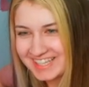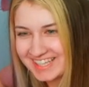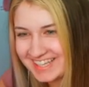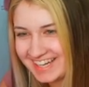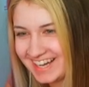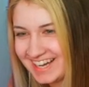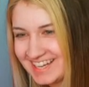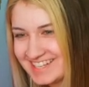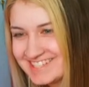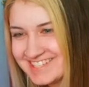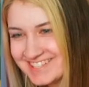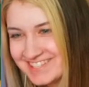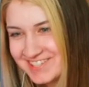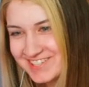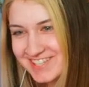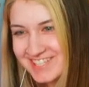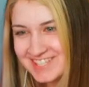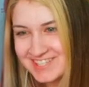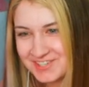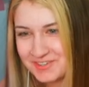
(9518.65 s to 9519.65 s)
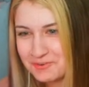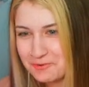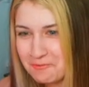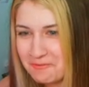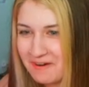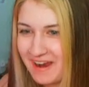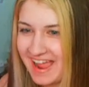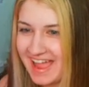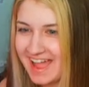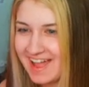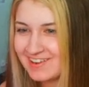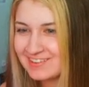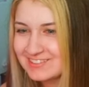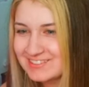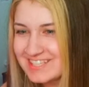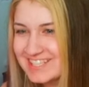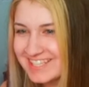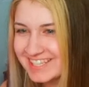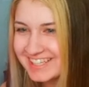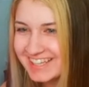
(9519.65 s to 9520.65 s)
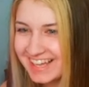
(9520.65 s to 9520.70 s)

yas, just wows.